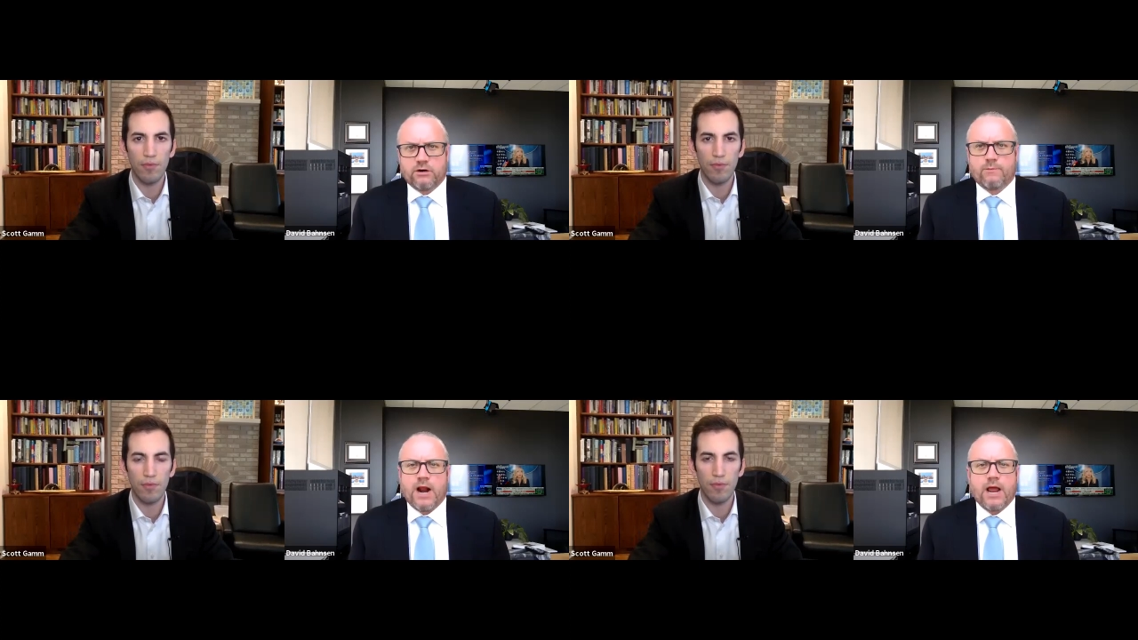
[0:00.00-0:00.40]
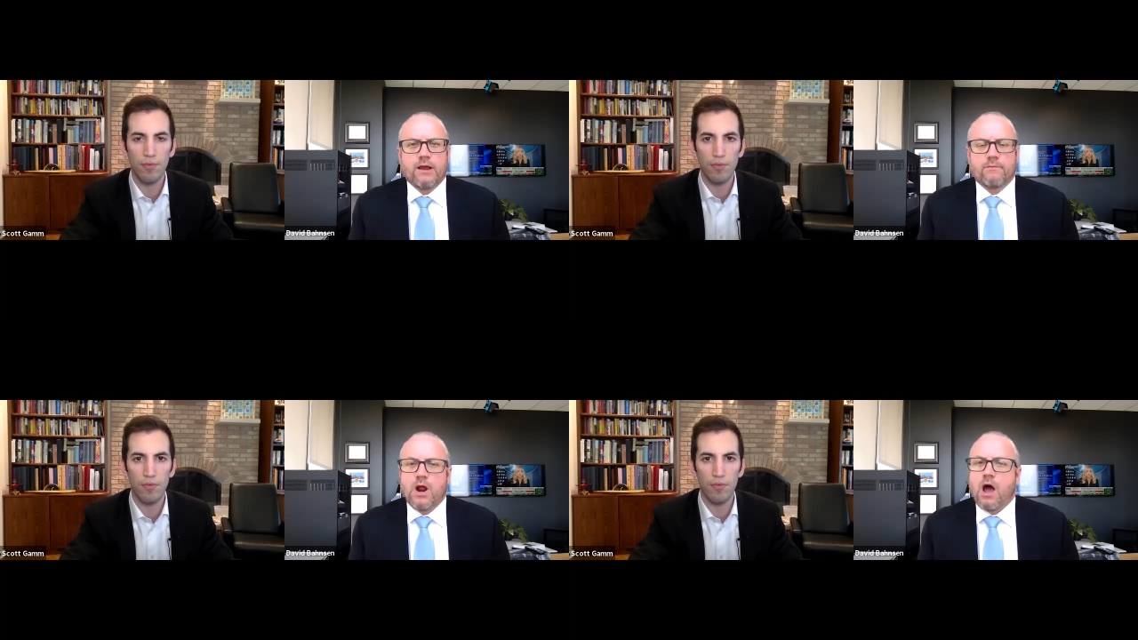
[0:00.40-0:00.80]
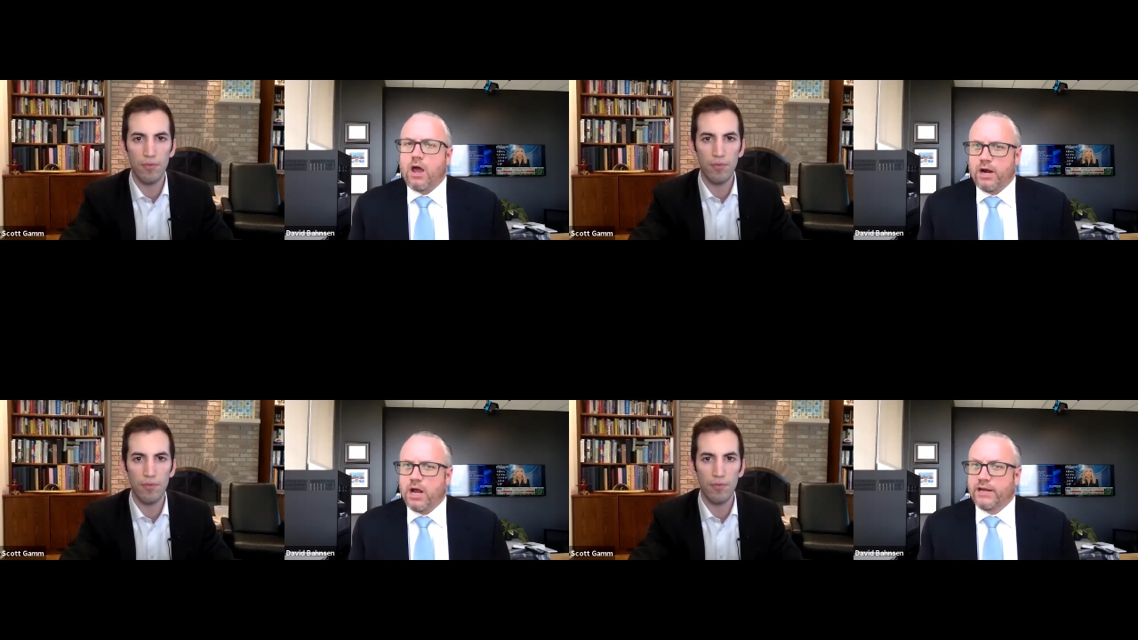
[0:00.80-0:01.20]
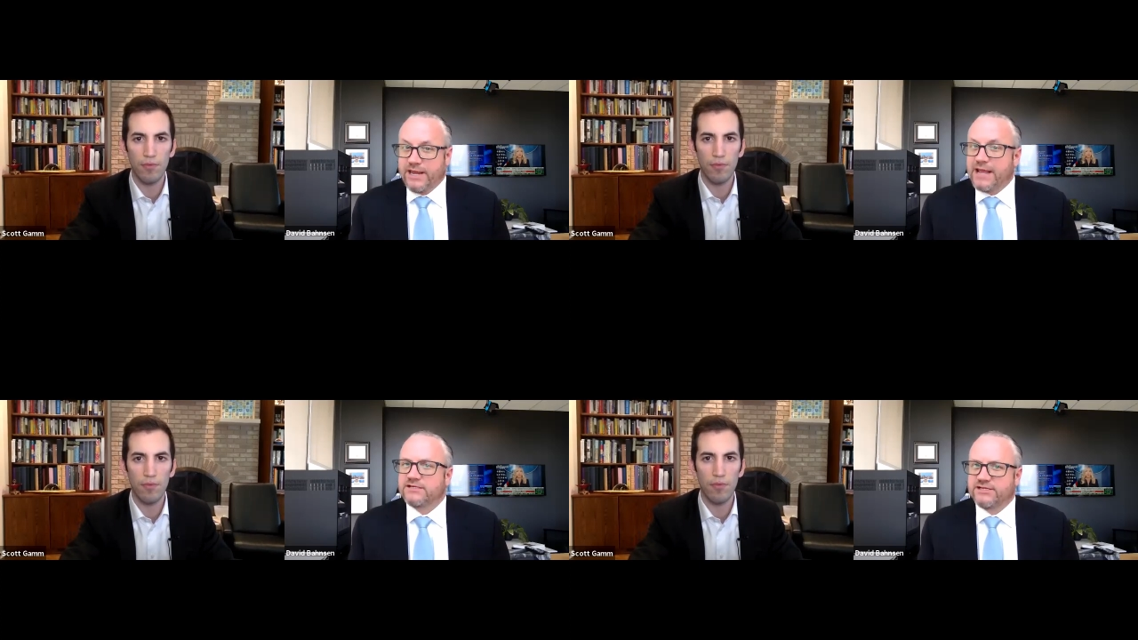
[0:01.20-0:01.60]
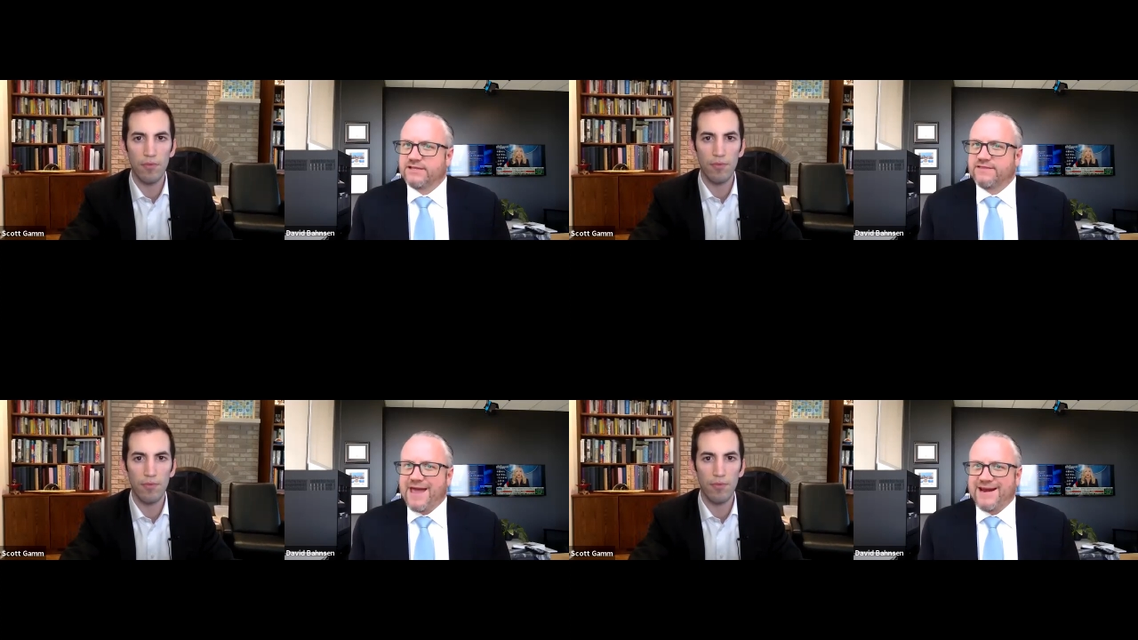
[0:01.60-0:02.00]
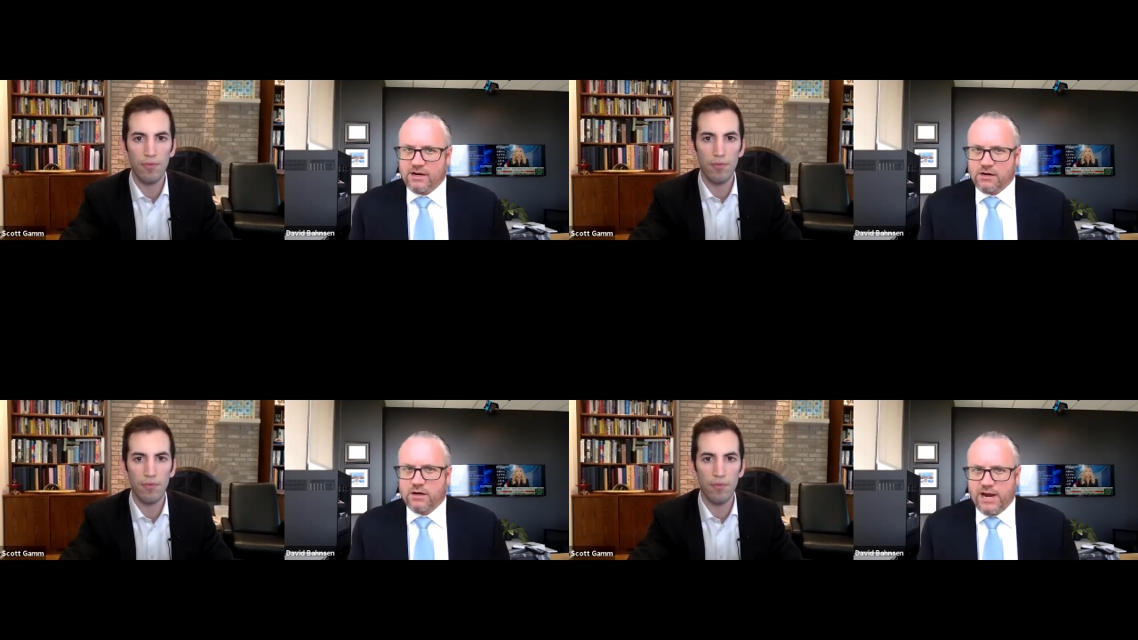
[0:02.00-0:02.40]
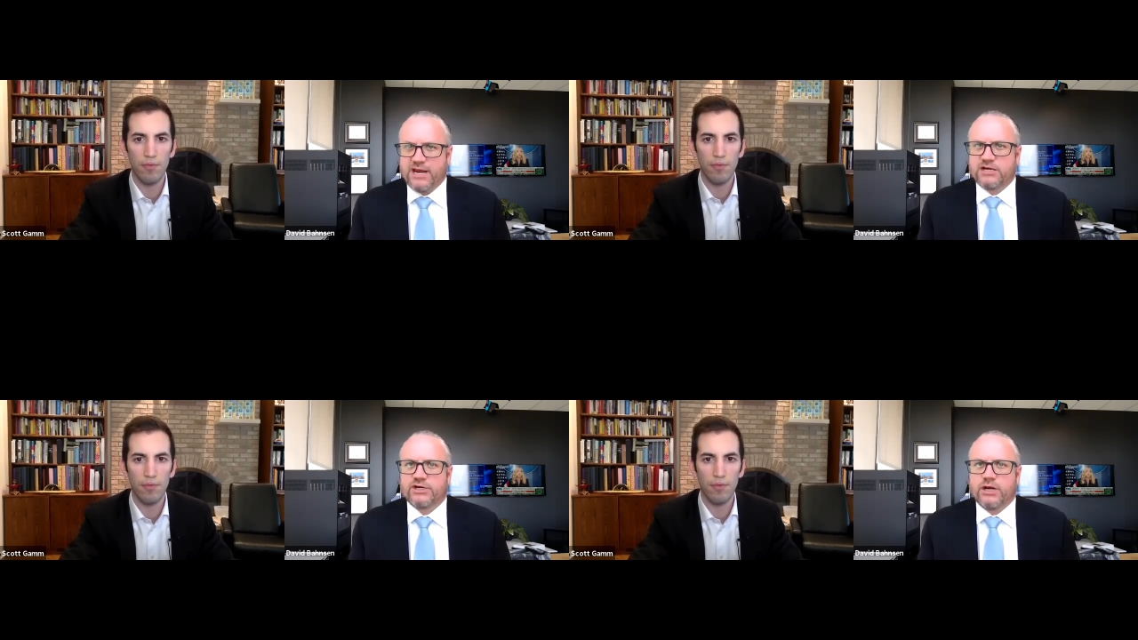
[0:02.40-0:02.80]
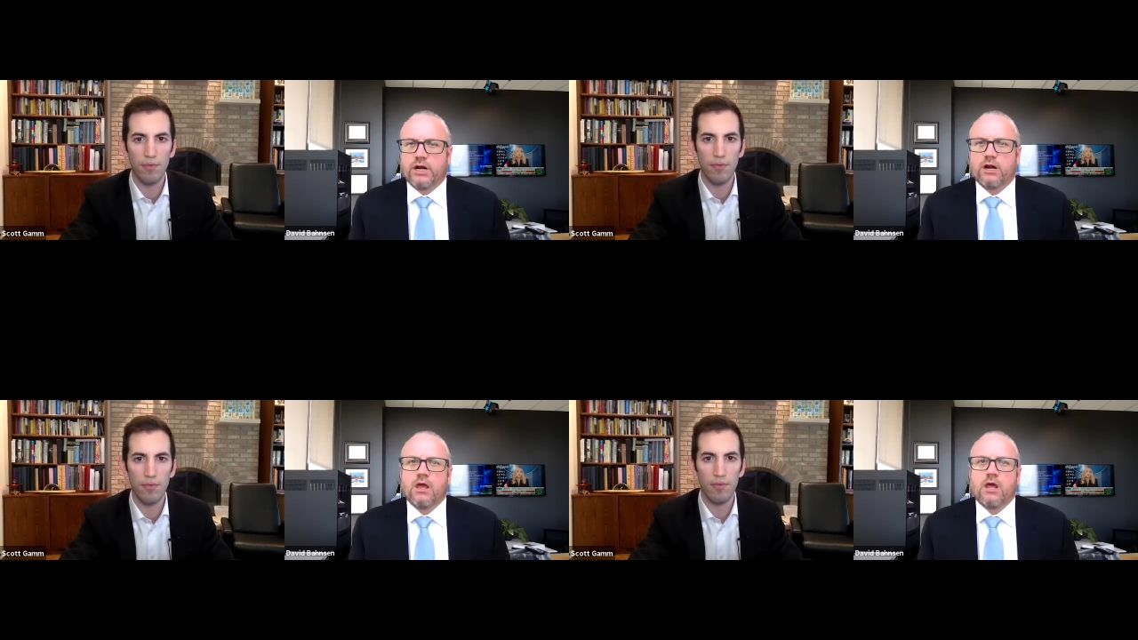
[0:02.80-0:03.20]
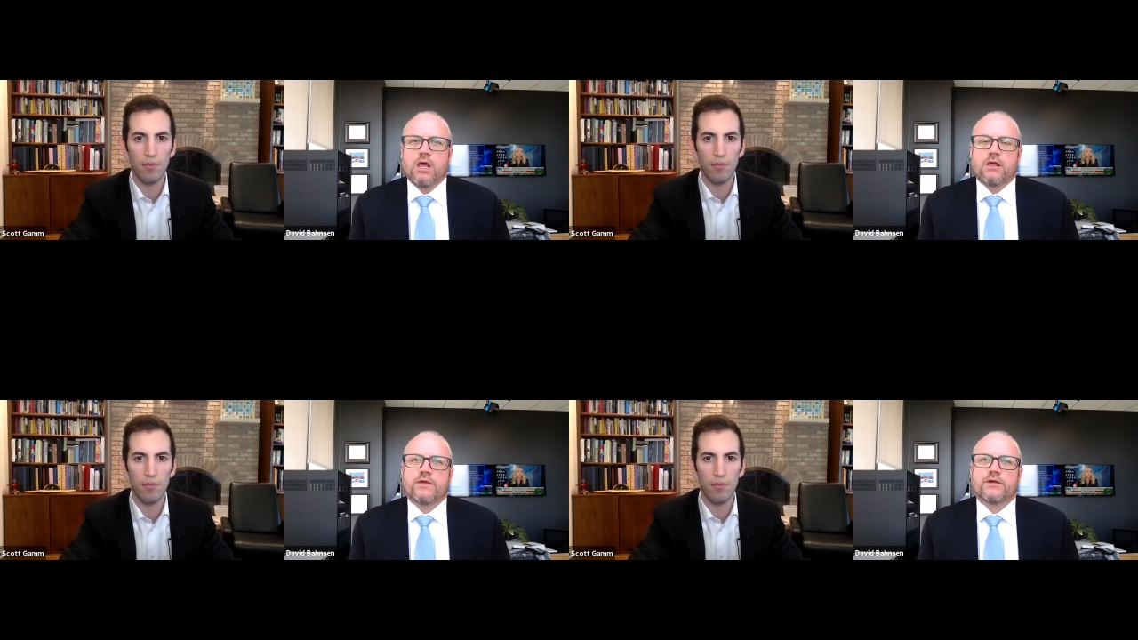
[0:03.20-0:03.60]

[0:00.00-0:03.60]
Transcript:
Speaker 1: but I am not against that inclination. The